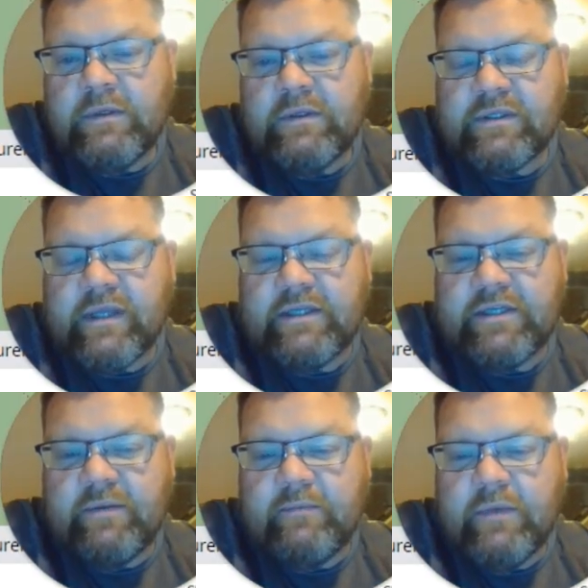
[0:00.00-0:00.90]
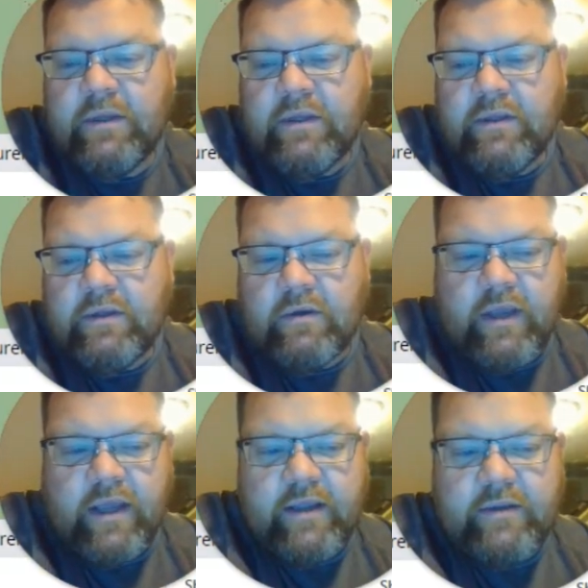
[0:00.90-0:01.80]
SketchUp.
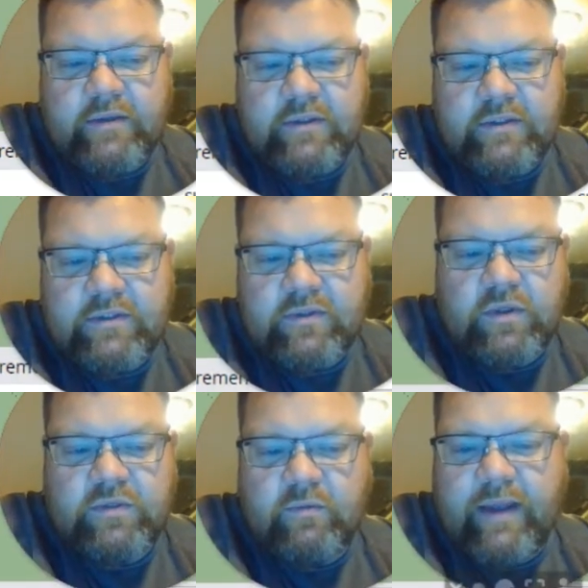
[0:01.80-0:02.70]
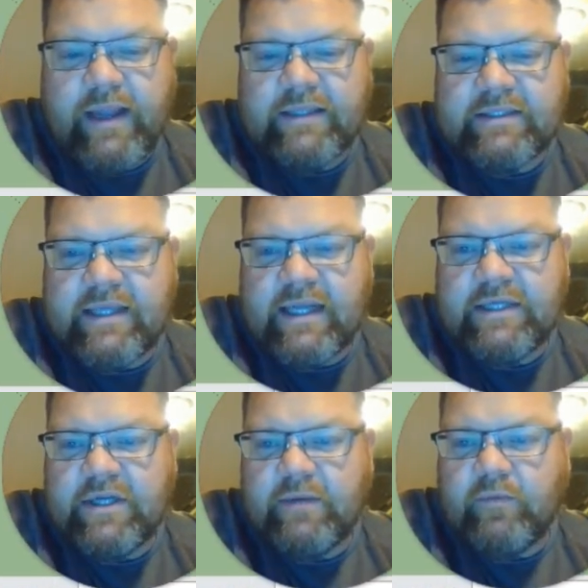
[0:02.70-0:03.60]
Okay, so once we're back in
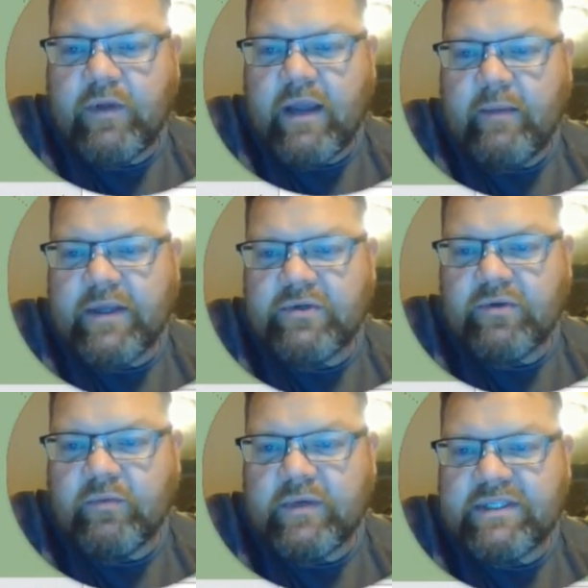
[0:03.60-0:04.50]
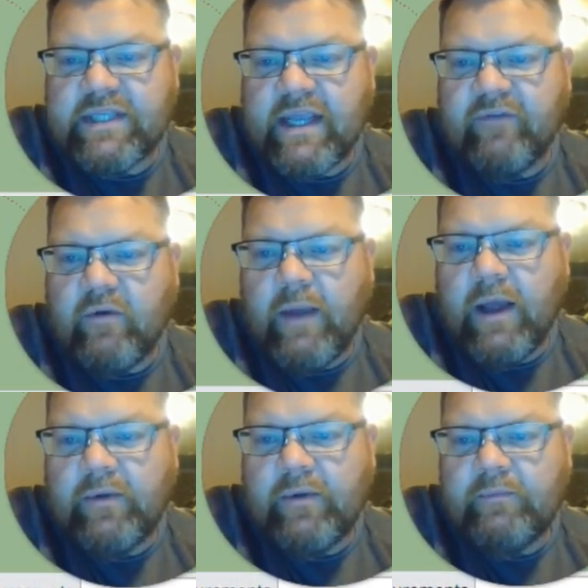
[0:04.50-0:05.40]
SketchUp, we got to make sure that we save our
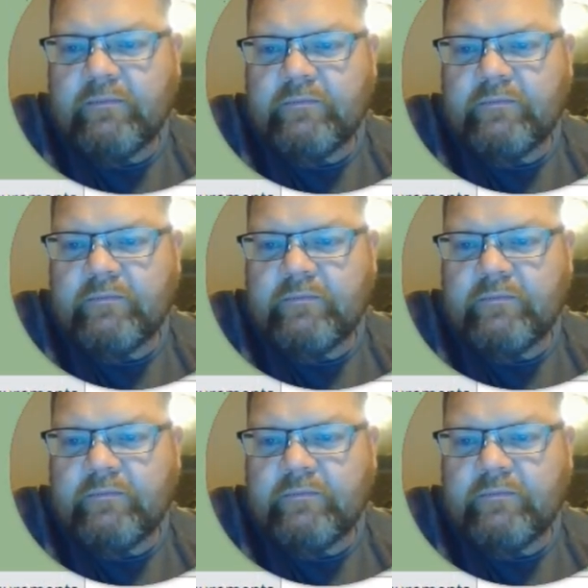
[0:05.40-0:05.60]
model.